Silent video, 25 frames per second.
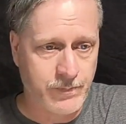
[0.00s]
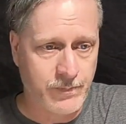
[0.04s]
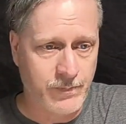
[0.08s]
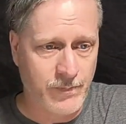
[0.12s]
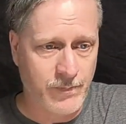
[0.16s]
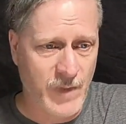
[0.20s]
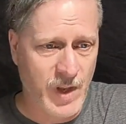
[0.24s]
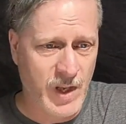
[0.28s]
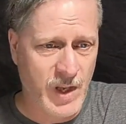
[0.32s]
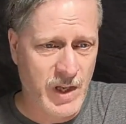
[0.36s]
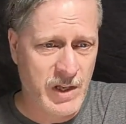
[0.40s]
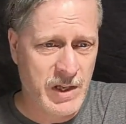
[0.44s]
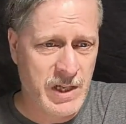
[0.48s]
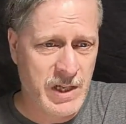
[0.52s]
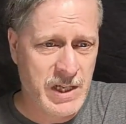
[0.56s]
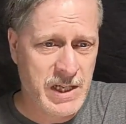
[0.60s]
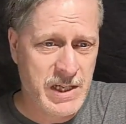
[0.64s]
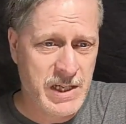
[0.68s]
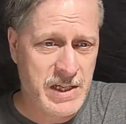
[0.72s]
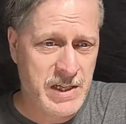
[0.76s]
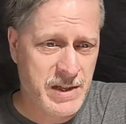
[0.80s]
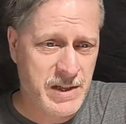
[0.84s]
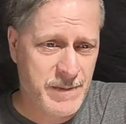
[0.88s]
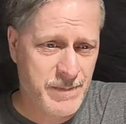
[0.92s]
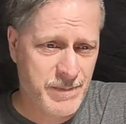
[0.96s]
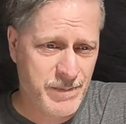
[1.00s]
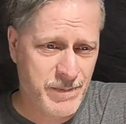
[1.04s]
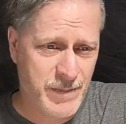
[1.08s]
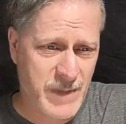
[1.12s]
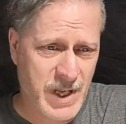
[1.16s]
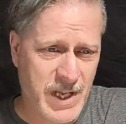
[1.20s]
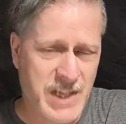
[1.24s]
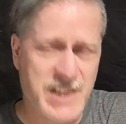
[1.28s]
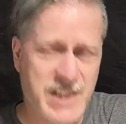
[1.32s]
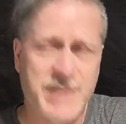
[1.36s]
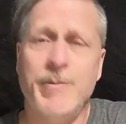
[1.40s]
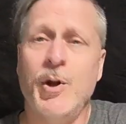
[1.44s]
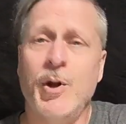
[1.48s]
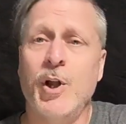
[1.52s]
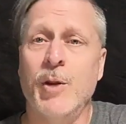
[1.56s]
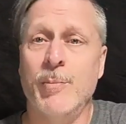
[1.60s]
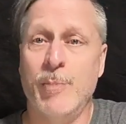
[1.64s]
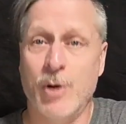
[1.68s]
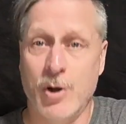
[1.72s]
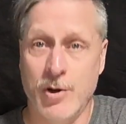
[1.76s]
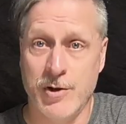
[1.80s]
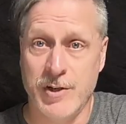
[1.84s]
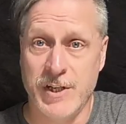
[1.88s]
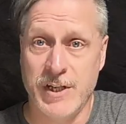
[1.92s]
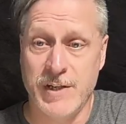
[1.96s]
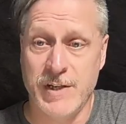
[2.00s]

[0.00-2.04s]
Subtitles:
You need a small party,